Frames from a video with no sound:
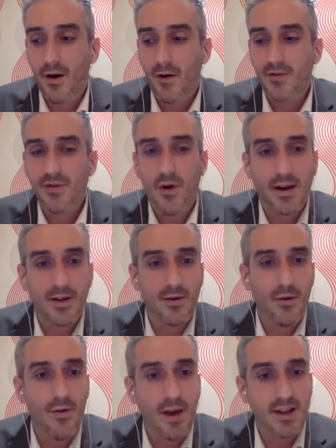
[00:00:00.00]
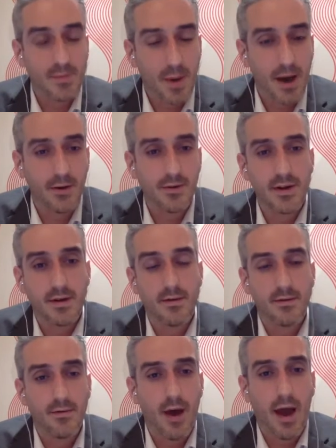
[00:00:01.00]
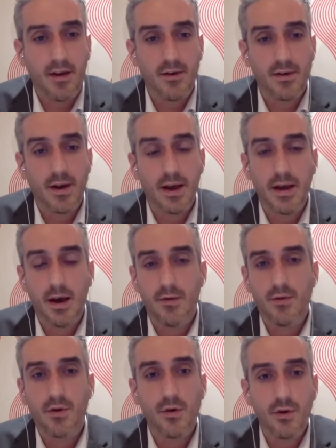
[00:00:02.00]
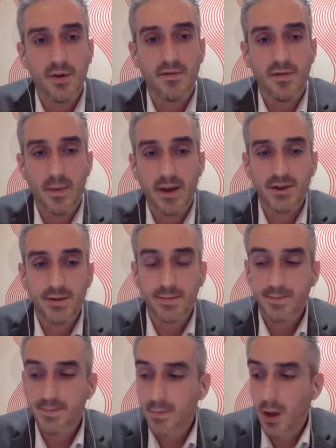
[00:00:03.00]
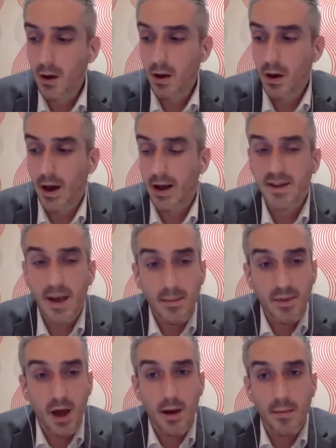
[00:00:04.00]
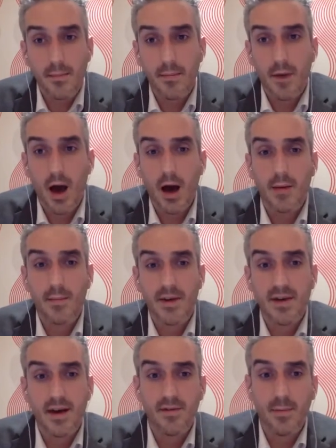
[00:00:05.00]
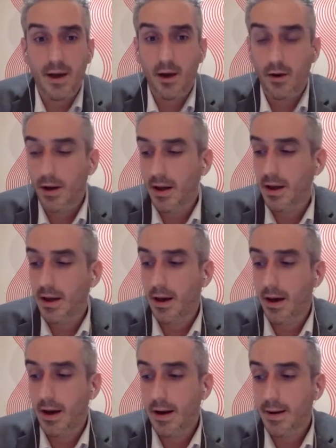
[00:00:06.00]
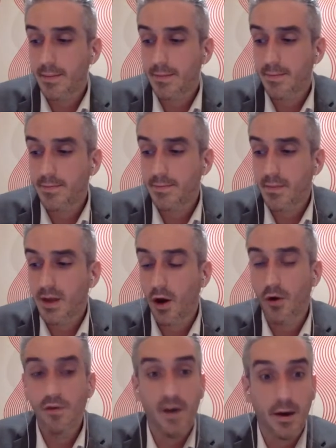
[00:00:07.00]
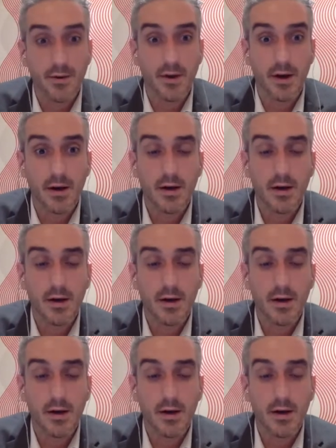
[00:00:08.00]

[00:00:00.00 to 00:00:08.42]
trying to arrange panels and accurately record information. At the same time, myself and my colleague, co-founder,